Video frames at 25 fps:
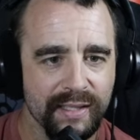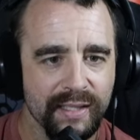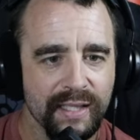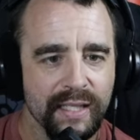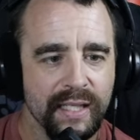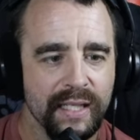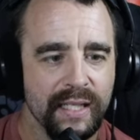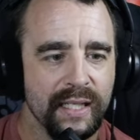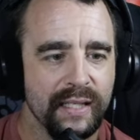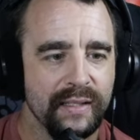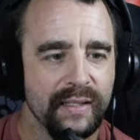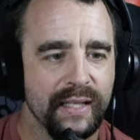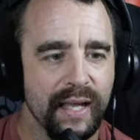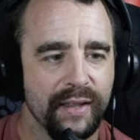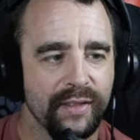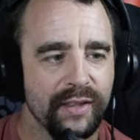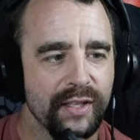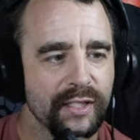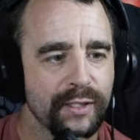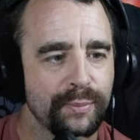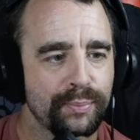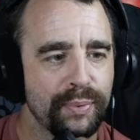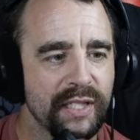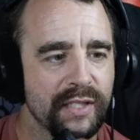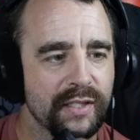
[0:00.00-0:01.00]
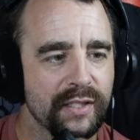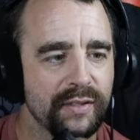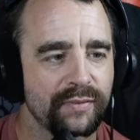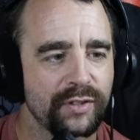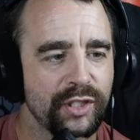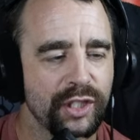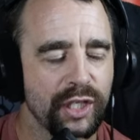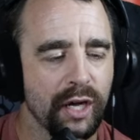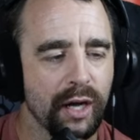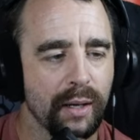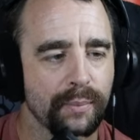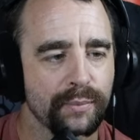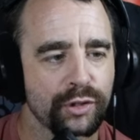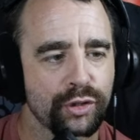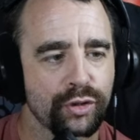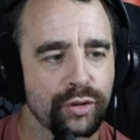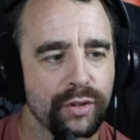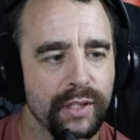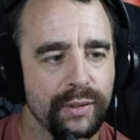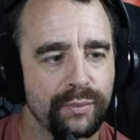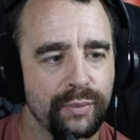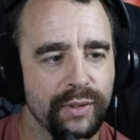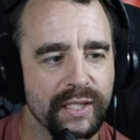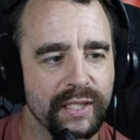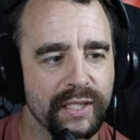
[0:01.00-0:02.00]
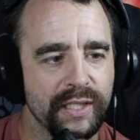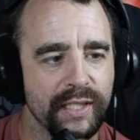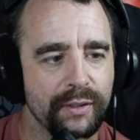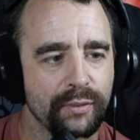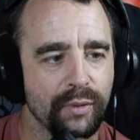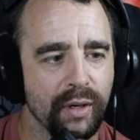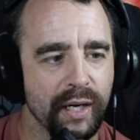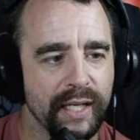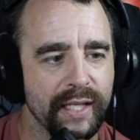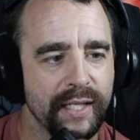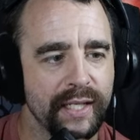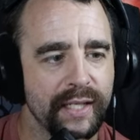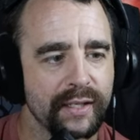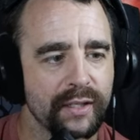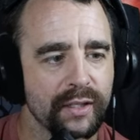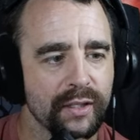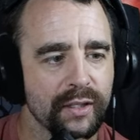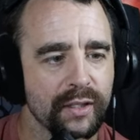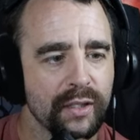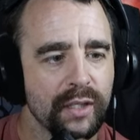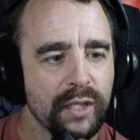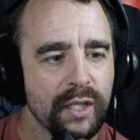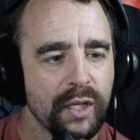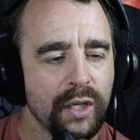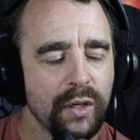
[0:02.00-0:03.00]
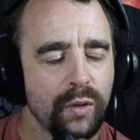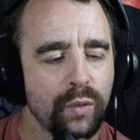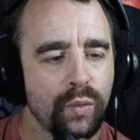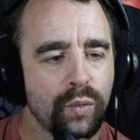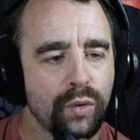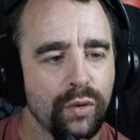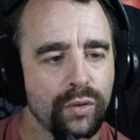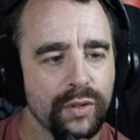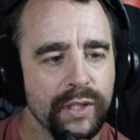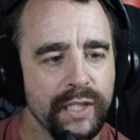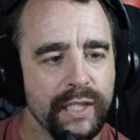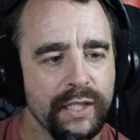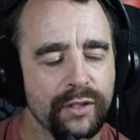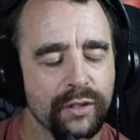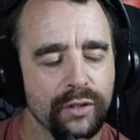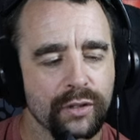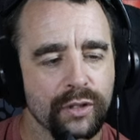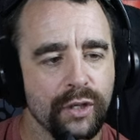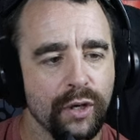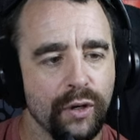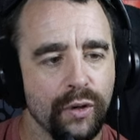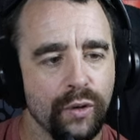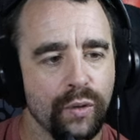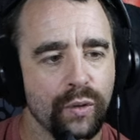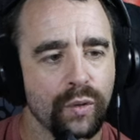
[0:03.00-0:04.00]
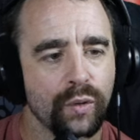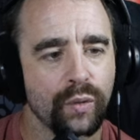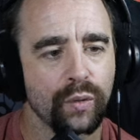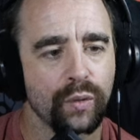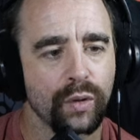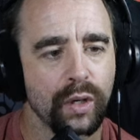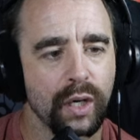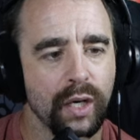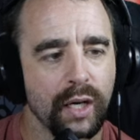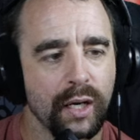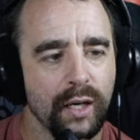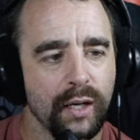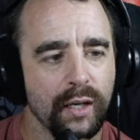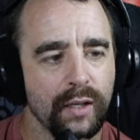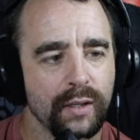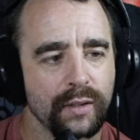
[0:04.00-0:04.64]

that this piece of geometry we see right here will either go,